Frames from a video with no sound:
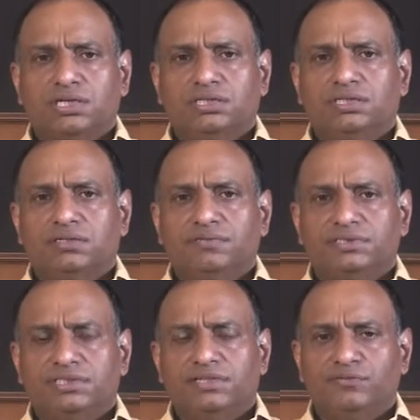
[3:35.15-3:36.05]
careers
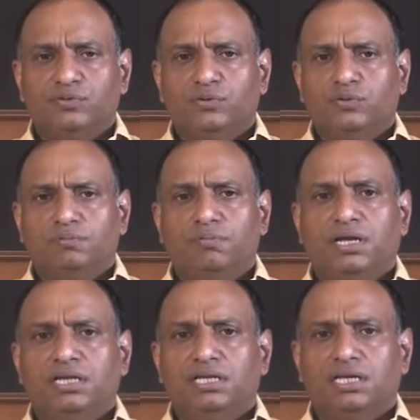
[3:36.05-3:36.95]
which give you good
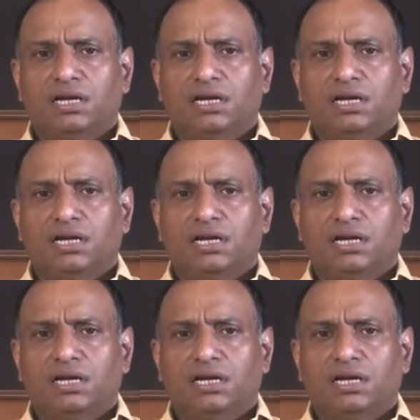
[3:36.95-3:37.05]
money